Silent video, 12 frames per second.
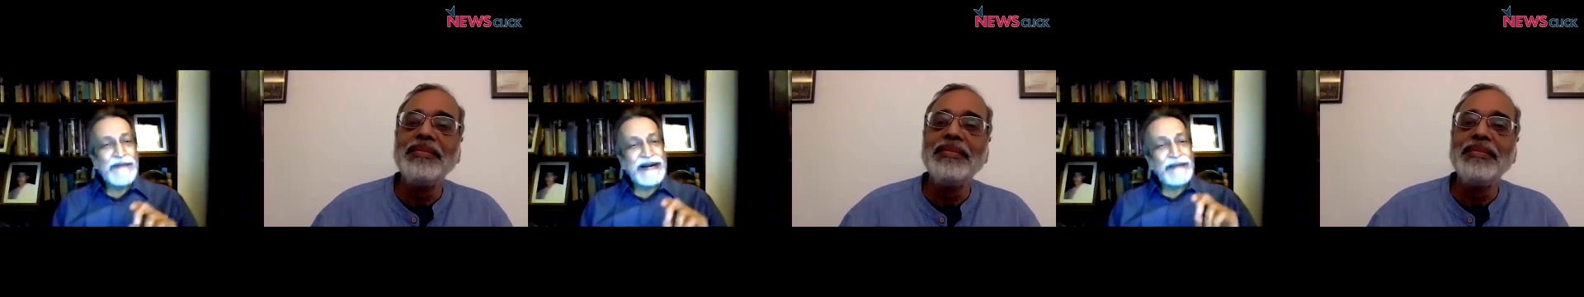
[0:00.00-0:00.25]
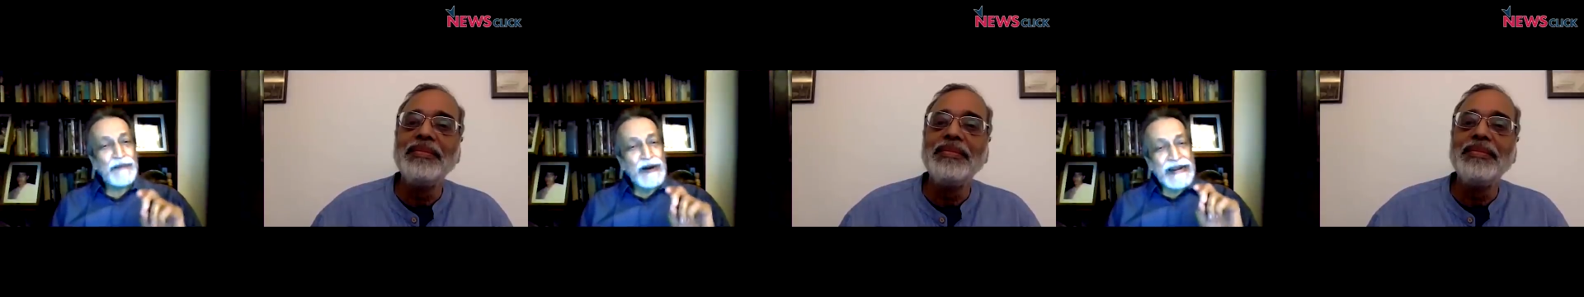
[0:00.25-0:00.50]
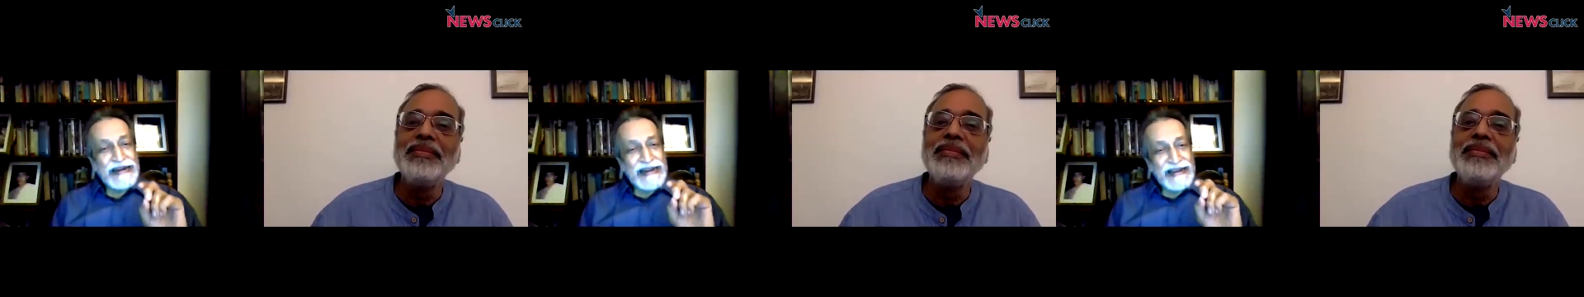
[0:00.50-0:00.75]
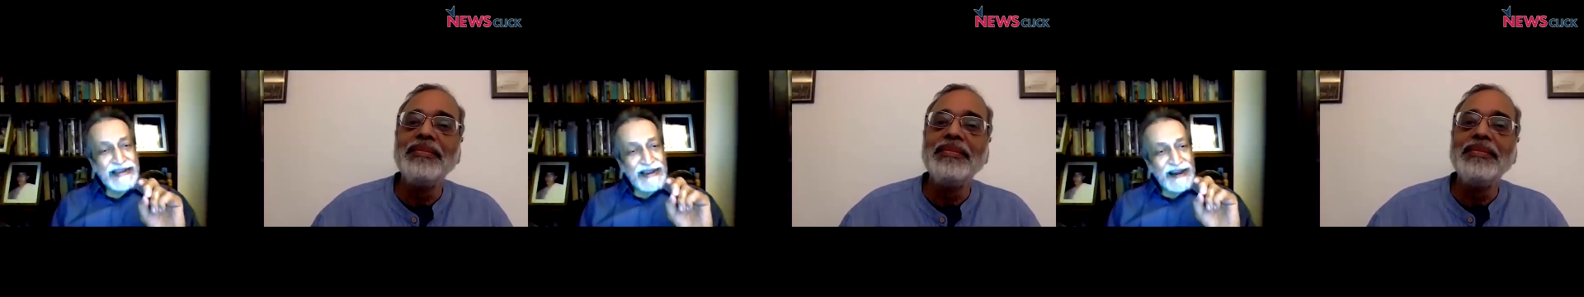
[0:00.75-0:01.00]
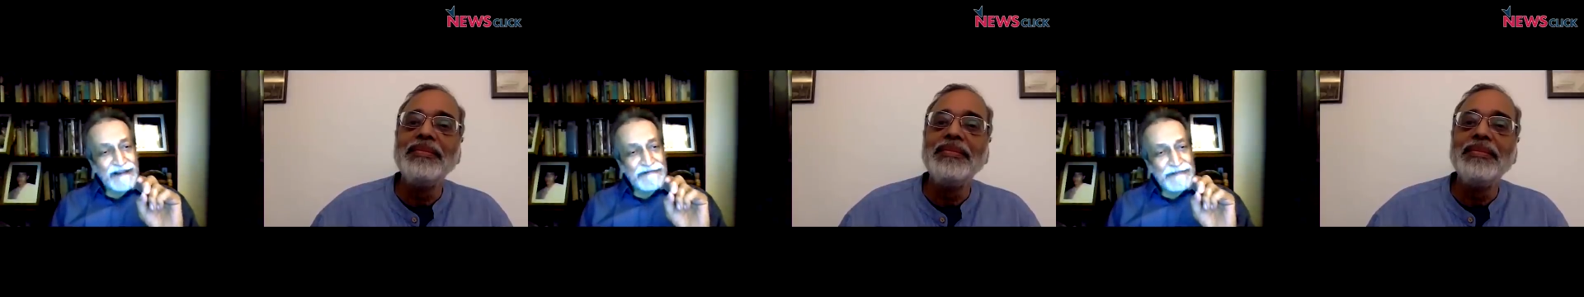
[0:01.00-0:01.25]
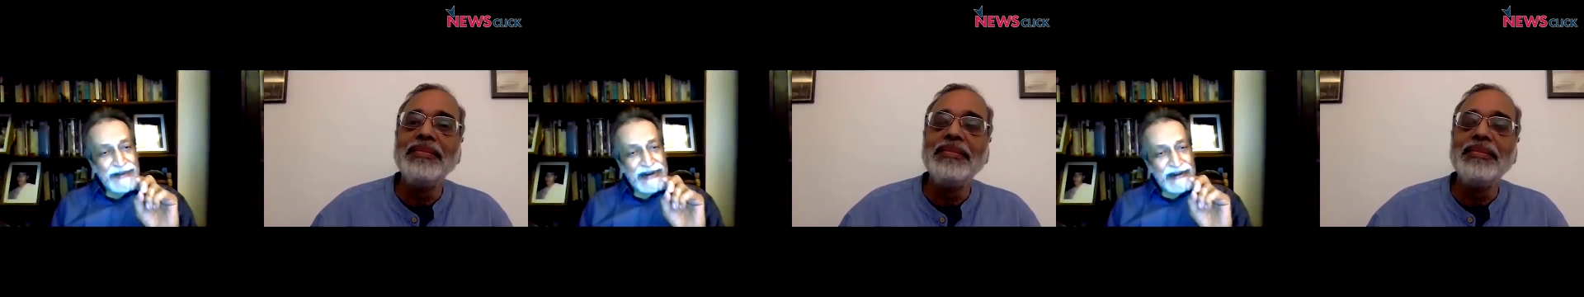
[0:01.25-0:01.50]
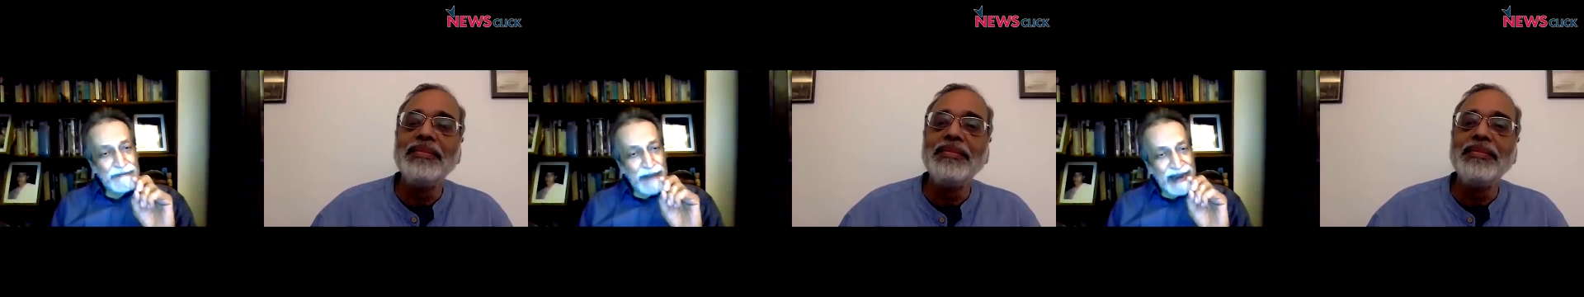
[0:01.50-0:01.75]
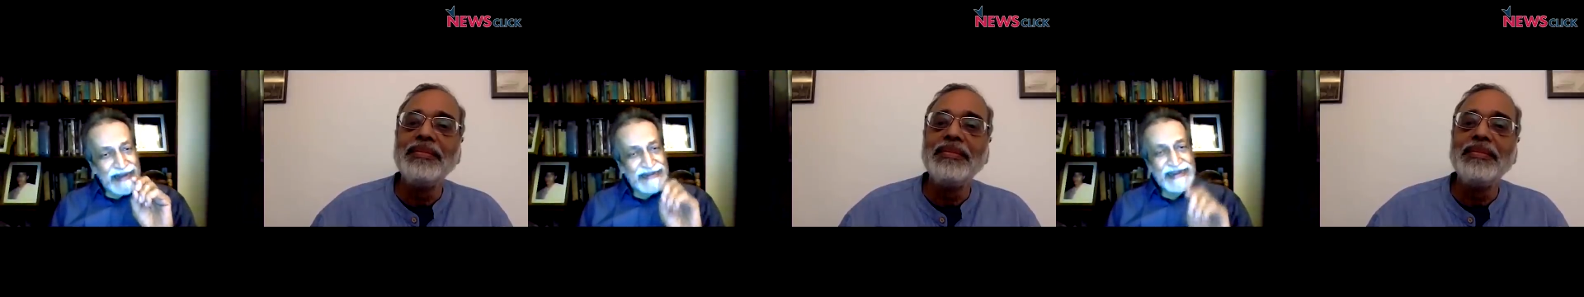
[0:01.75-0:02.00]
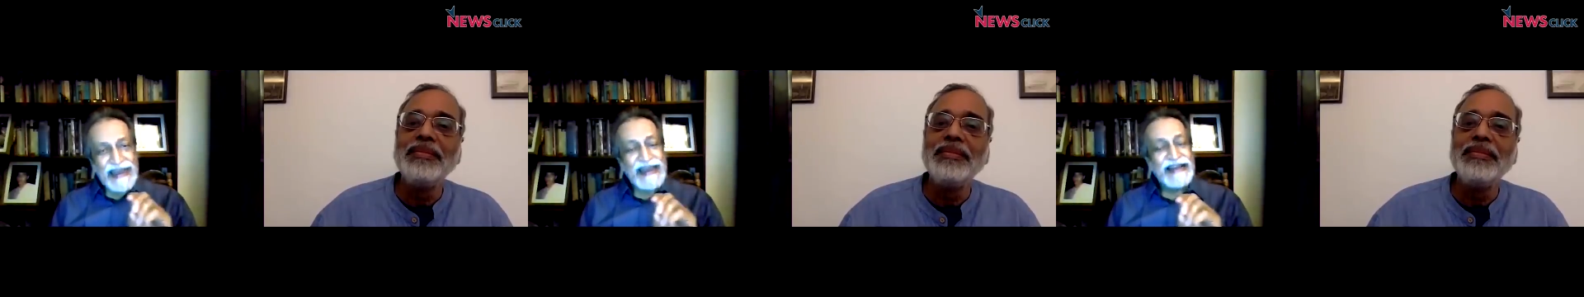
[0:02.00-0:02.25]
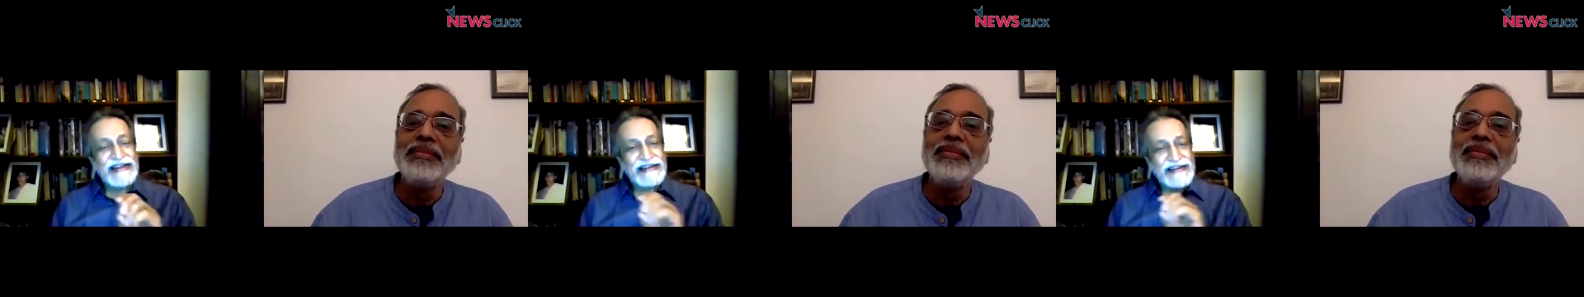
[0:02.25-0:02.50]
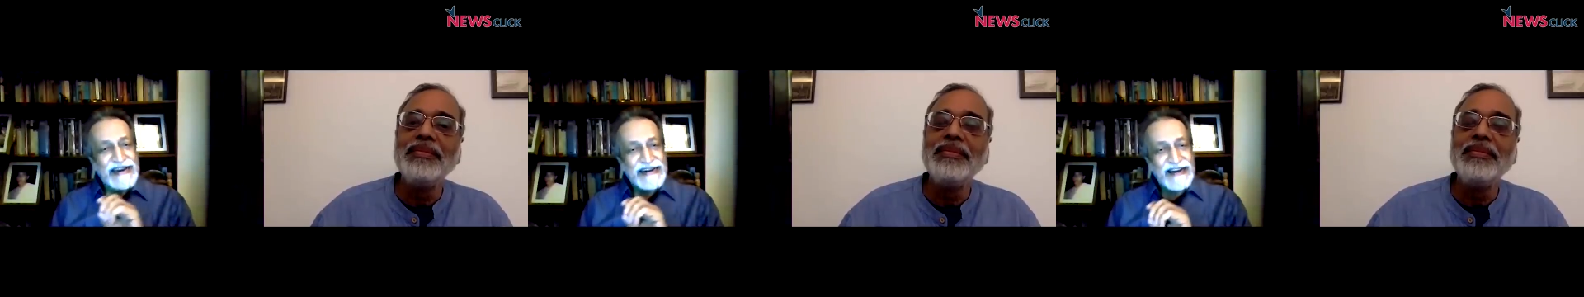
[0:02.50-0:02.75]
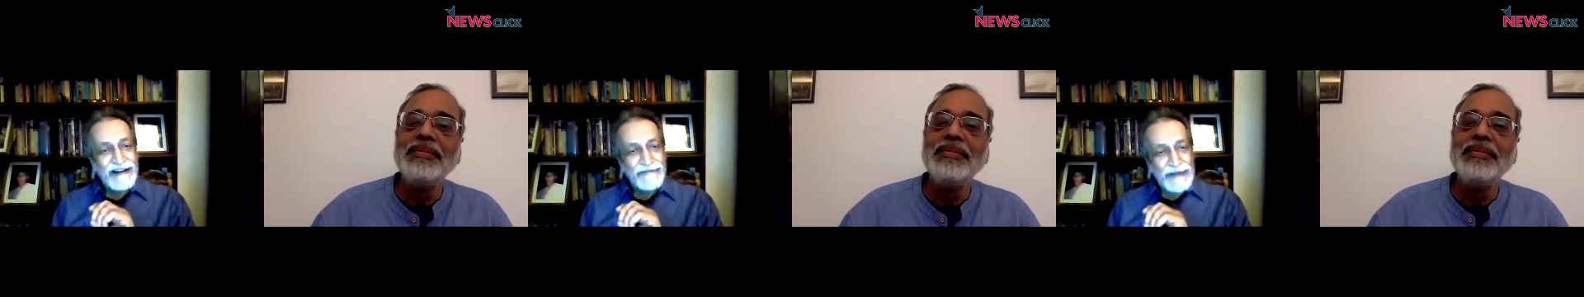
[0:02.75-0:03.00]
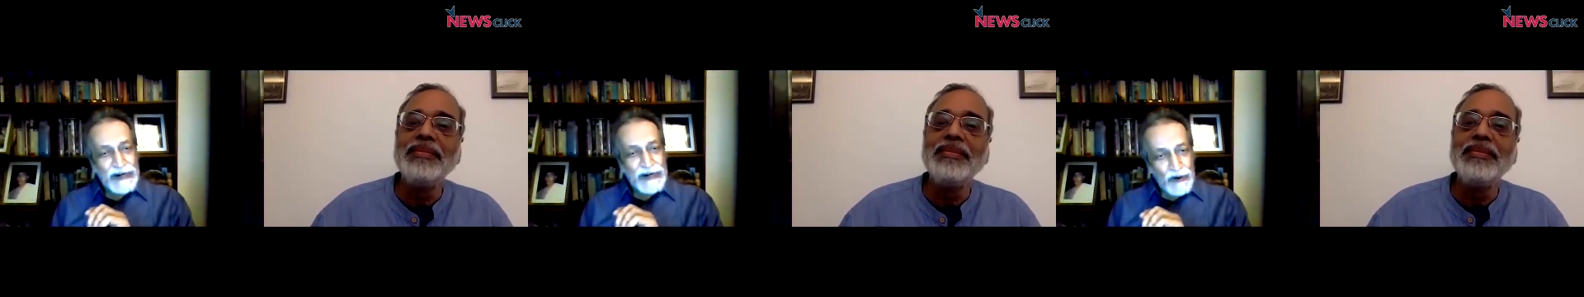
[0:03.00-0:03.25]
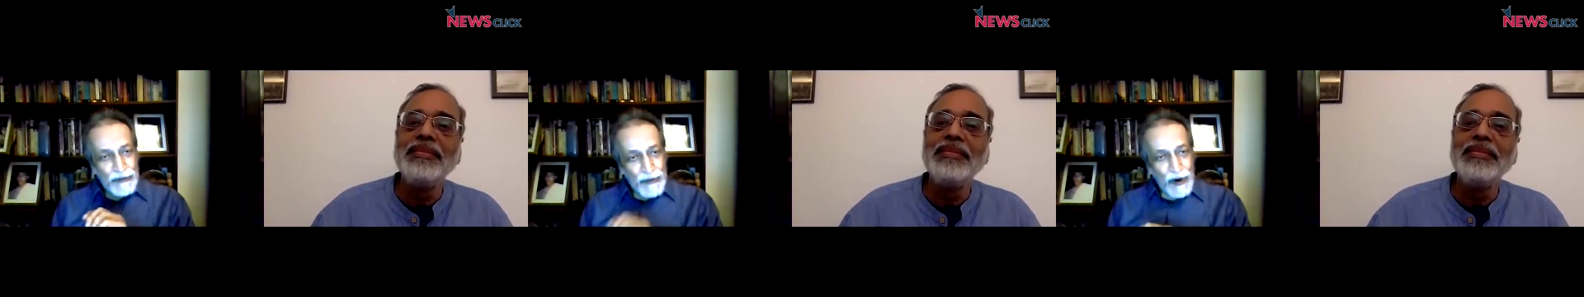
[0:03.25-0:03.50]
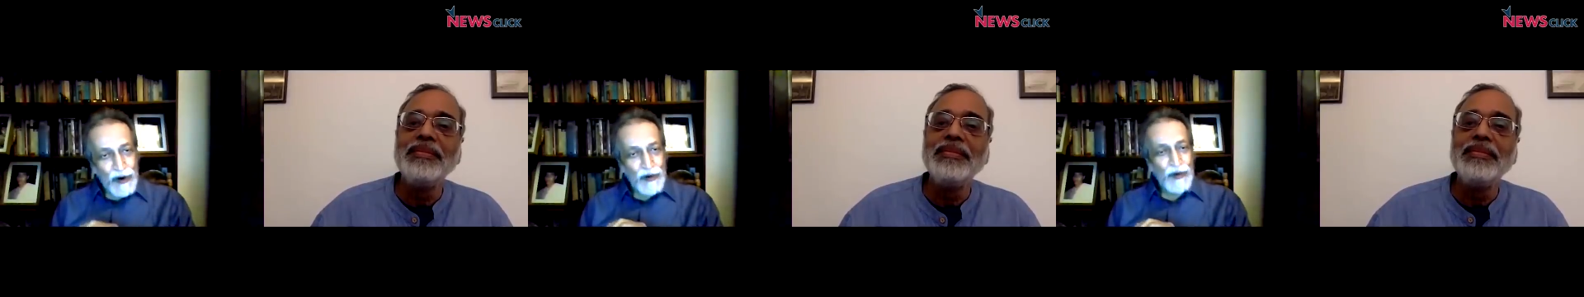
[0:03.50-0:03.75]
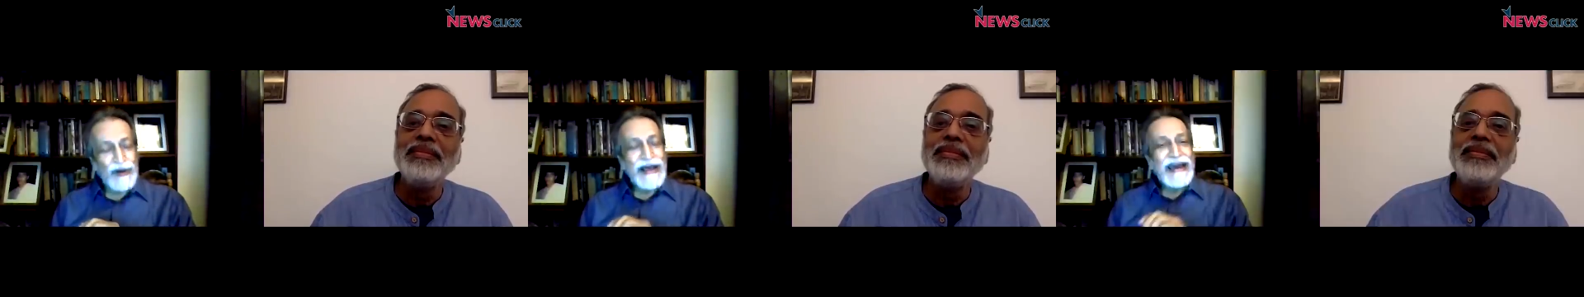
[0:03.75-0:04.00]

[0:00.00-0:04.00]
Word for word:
Speaker 1: But the point is, the government, by saying the state government should borrow,